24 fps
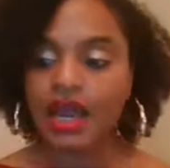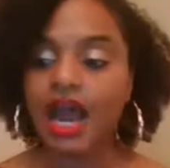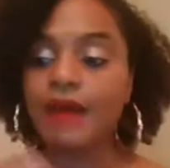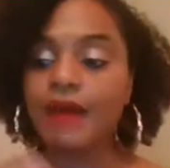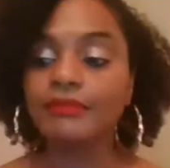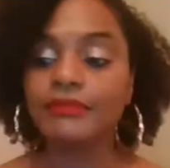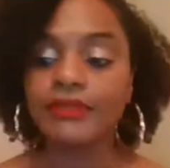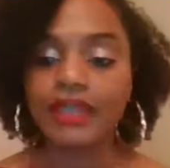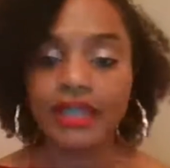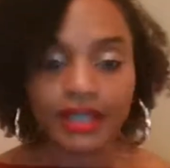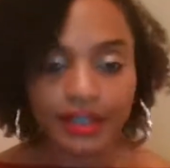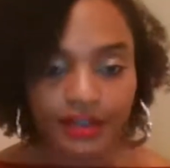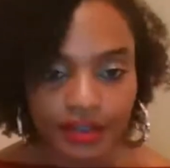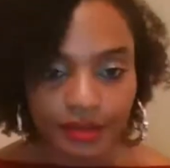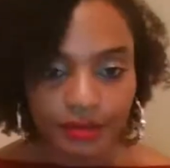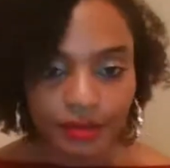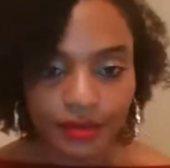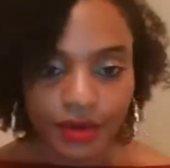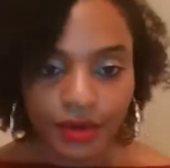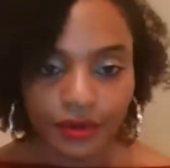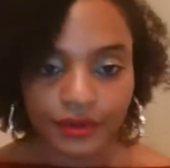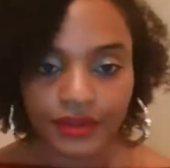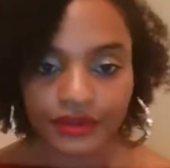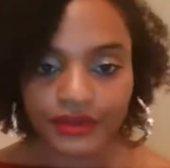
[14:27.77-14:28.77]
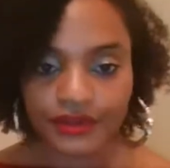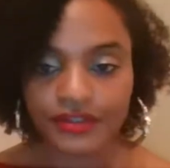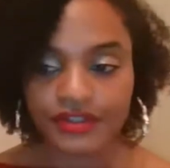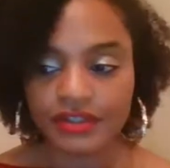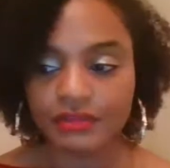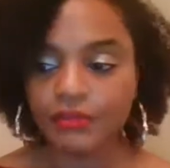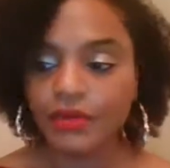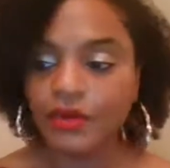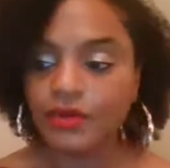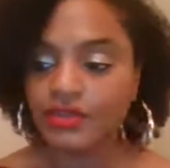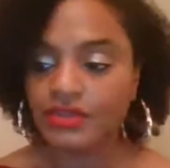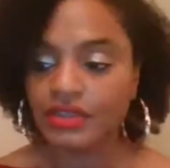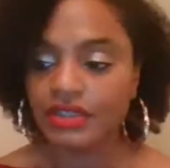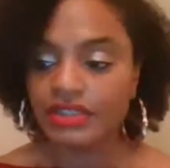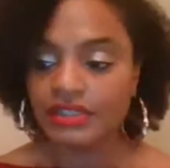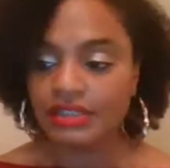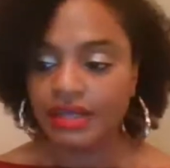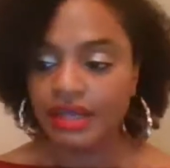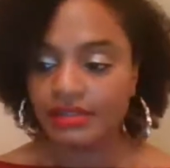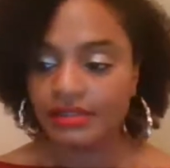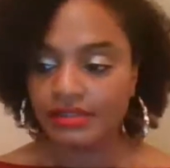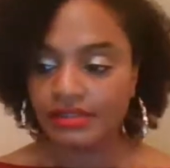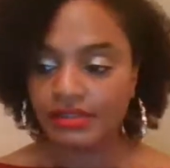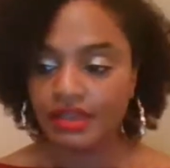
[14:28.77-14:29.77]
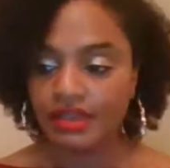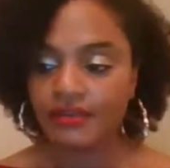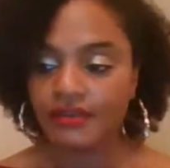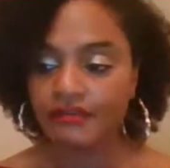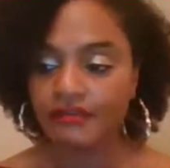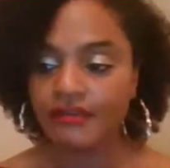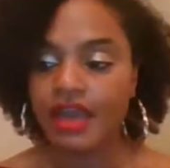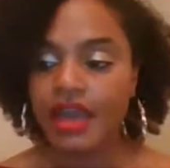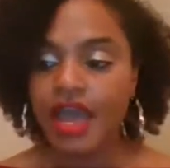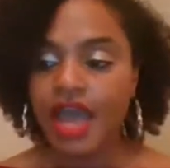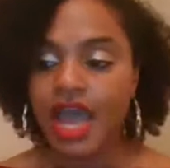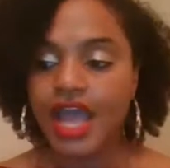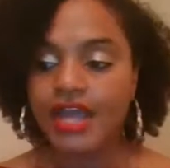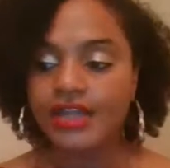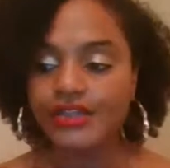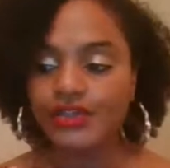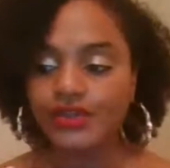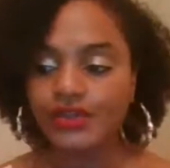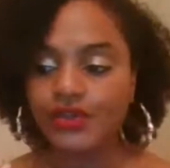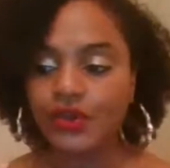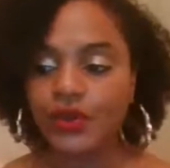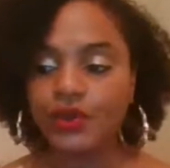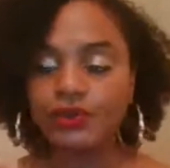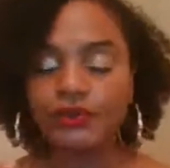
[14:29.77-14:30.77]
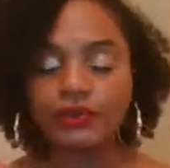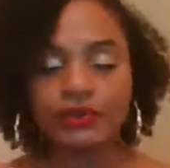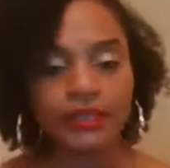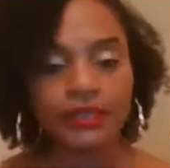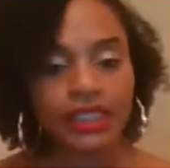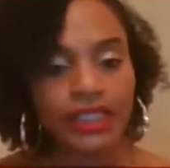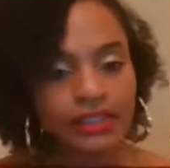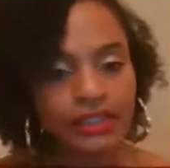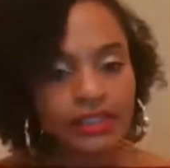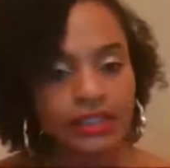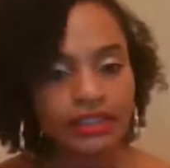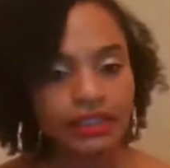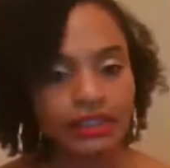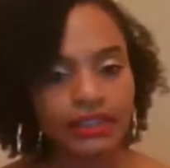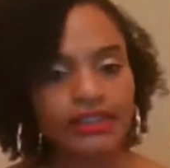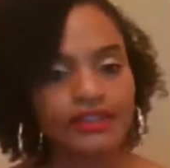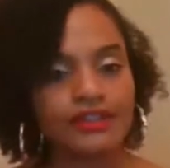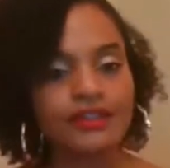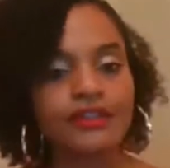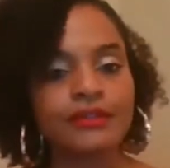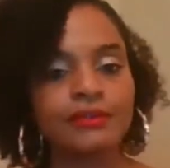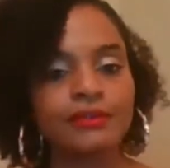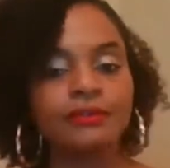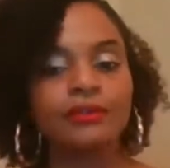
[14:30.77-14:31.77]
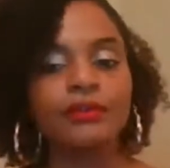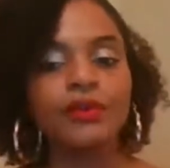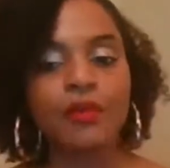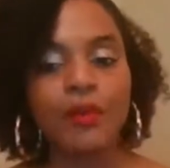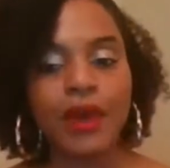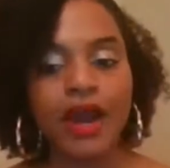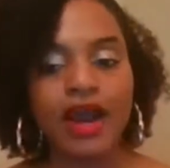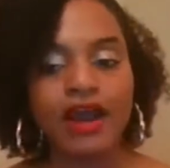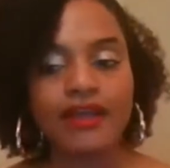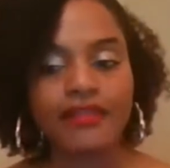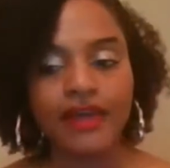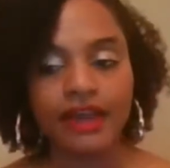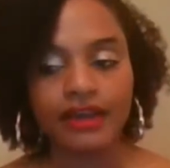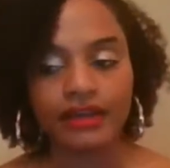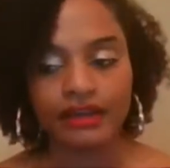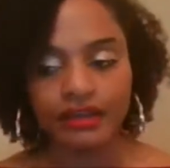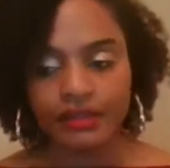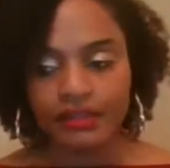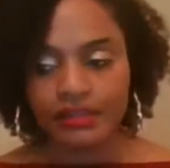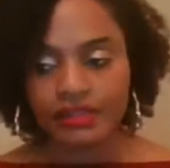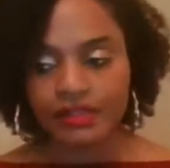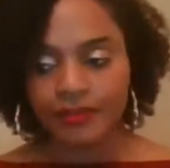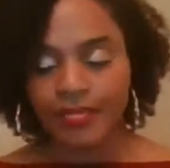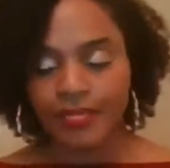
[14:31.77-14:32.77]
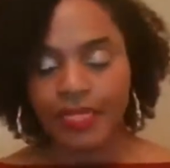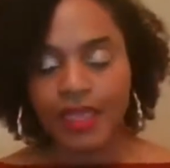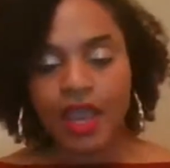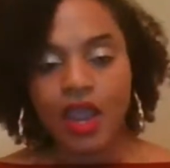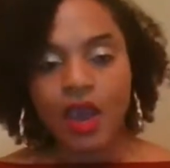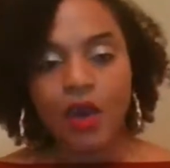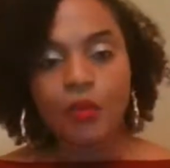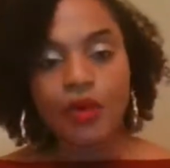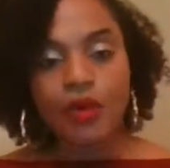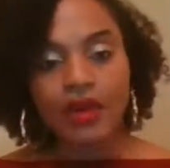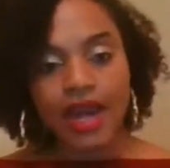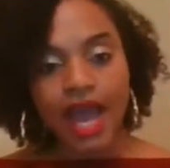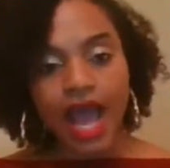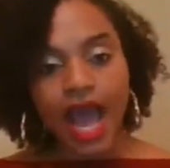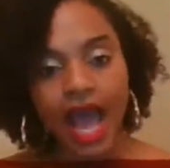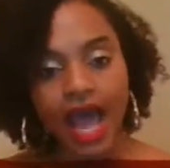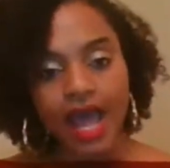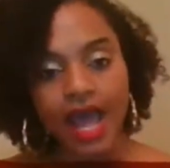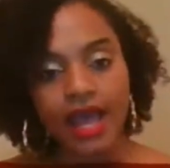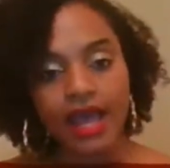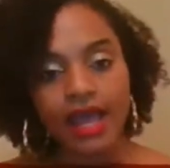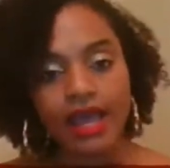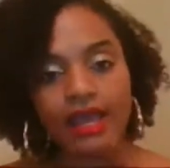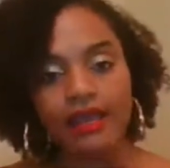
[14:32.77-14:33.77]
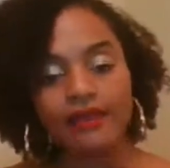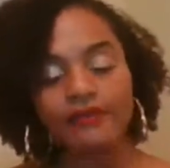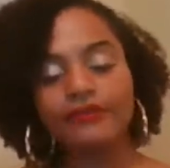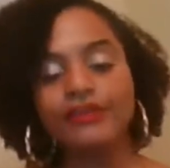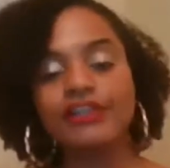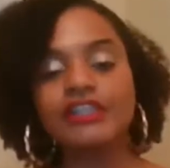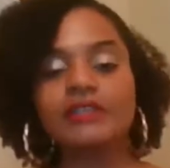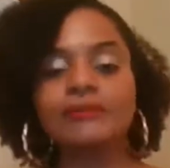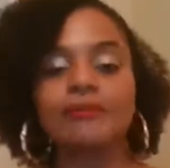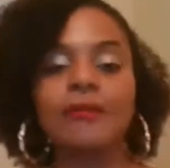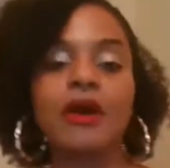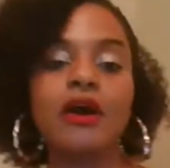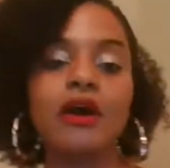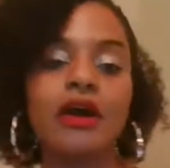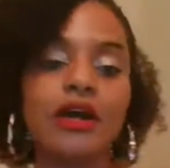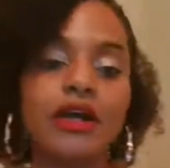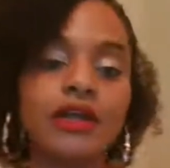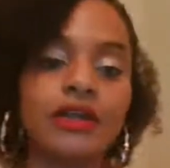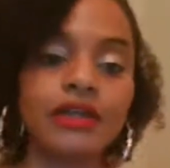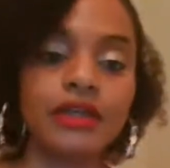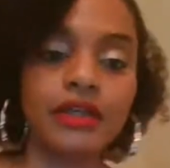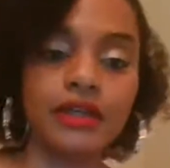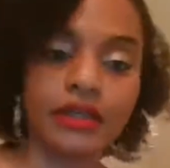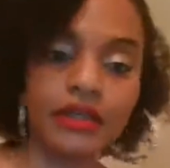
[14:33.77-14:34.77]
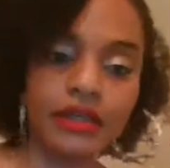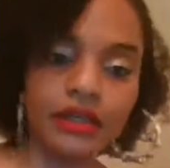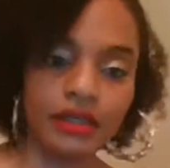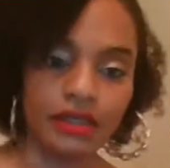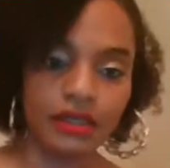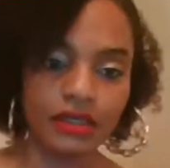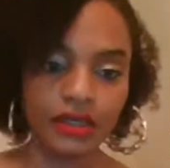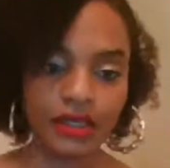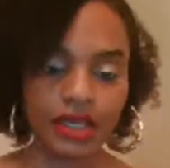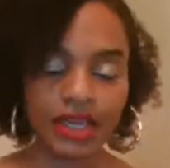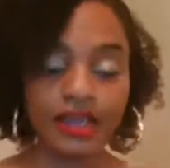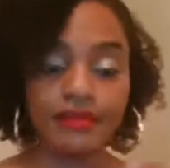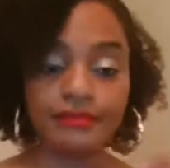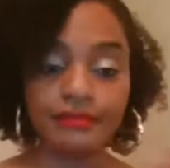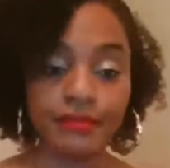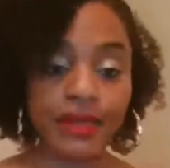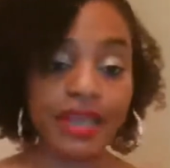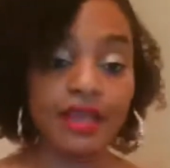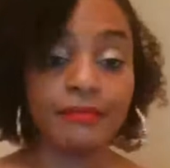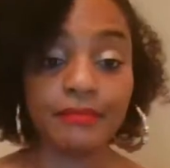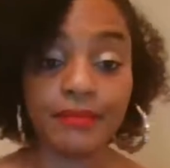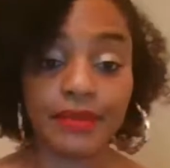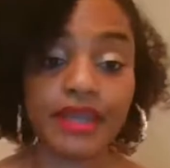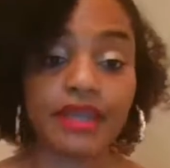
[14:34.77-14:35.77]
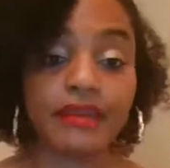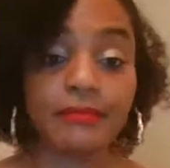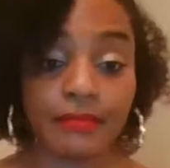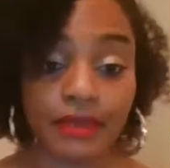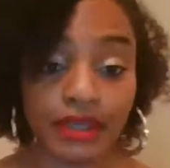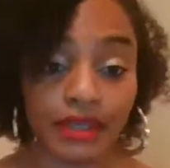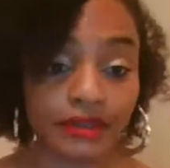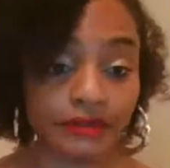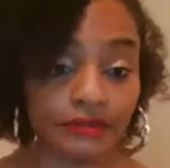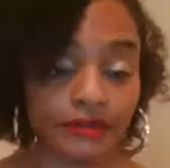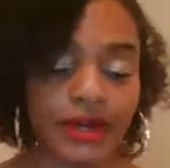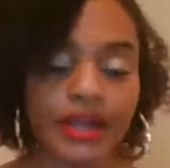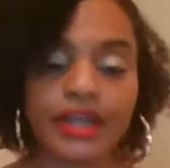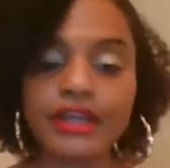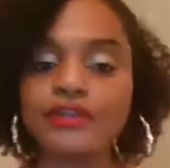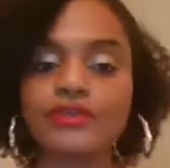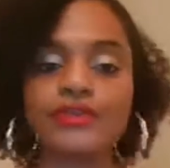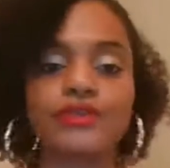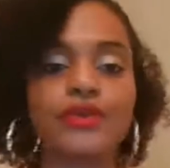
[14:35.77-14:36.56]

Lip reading: I'm letting them know that this emotion is not safe. And so let's explore why that is. When I respond in being mean, right?